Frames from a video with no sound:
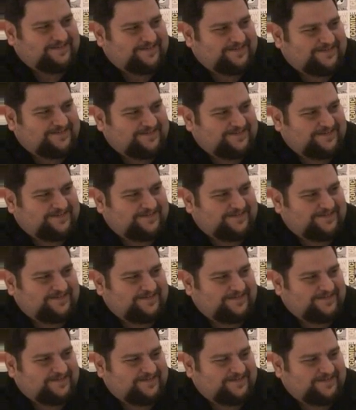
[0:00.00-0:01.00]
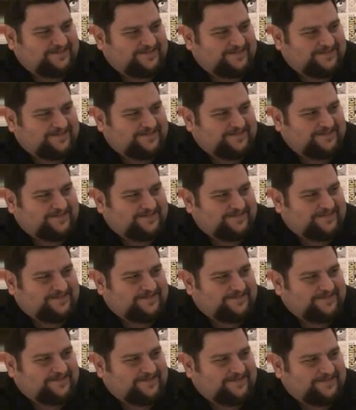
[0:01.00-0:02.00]

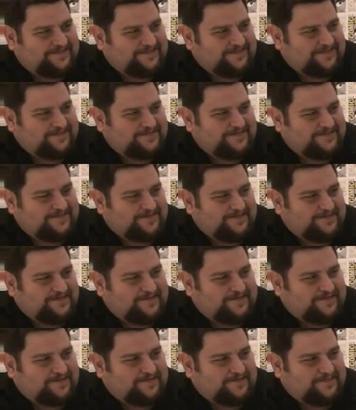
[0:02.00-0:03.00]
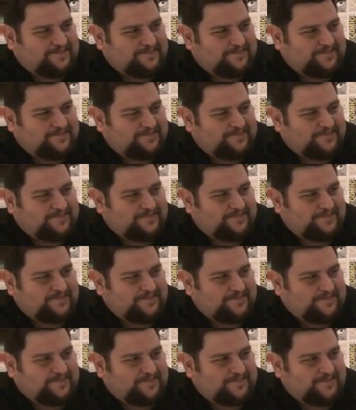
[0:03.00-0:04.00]

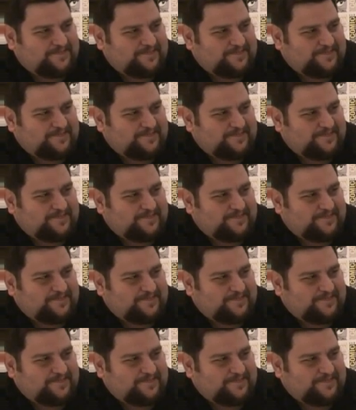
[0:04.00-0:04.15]
[no speech]